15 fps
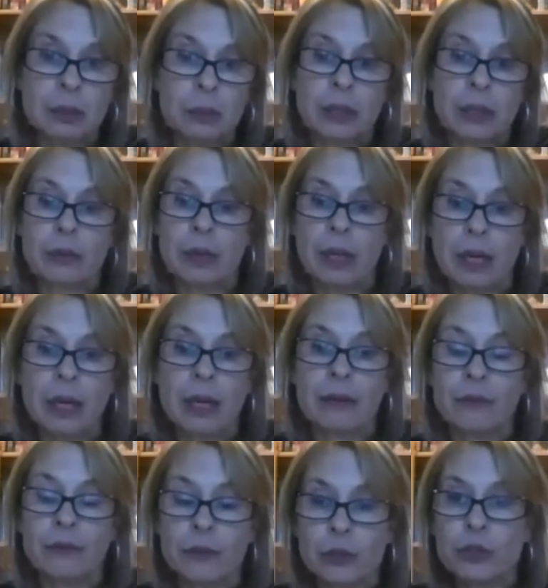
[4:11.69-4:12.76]
We created a
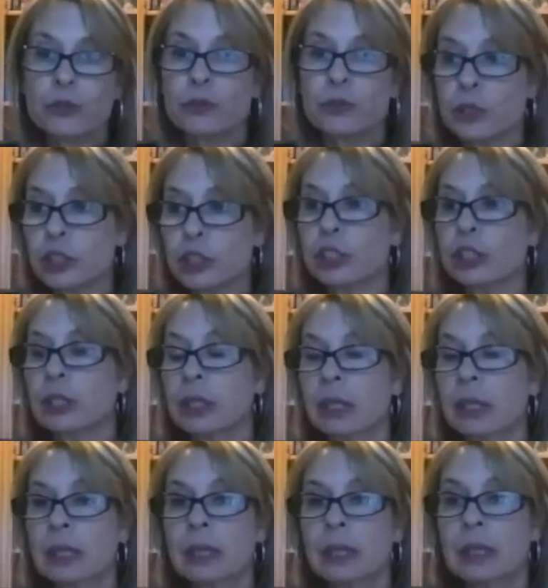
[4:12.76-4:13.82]
Force for Good
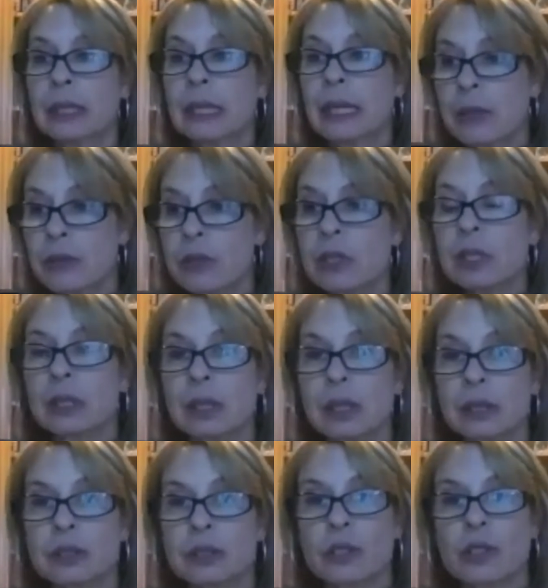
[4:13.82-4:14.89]

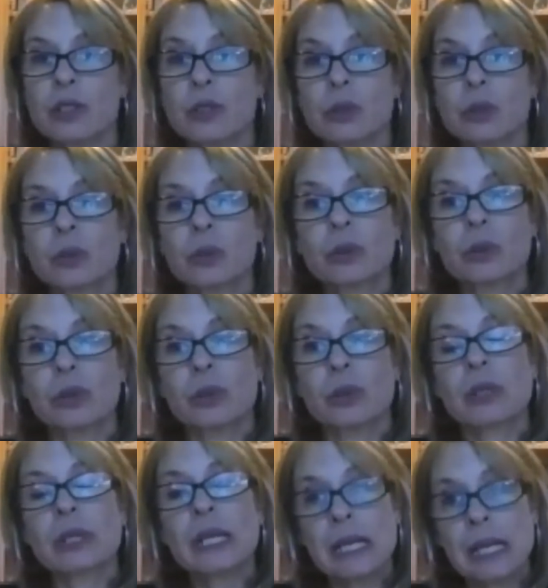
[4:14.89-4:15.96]
council just to
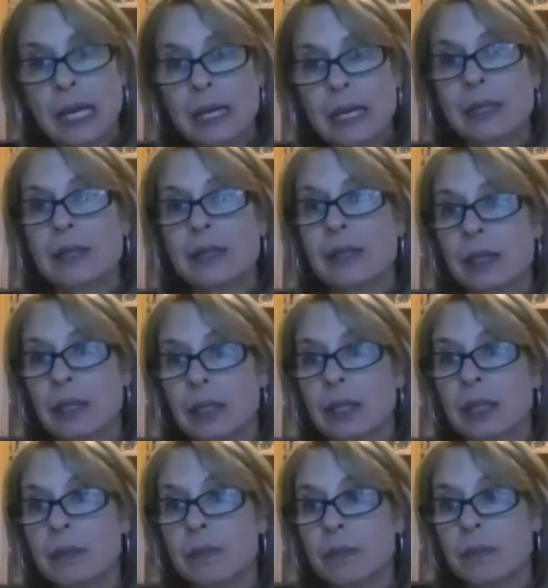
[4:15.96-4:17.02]
organize
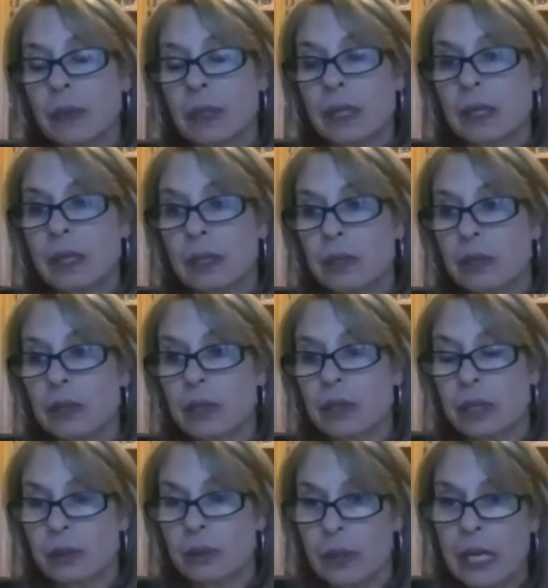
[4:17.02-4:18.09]
the
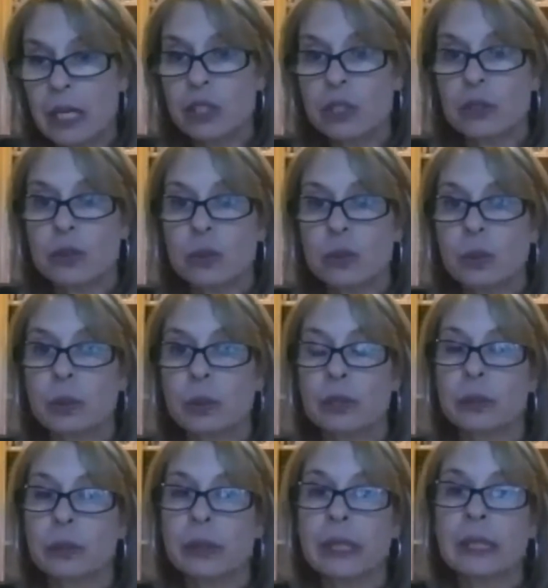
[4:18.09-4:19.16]
donations we were
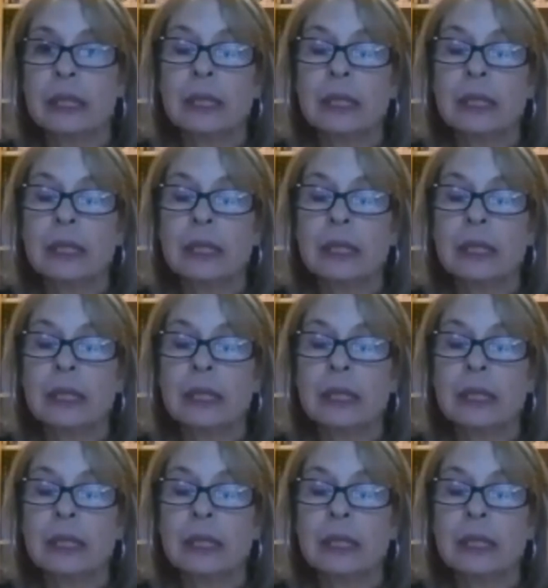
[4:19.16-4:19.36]
doing,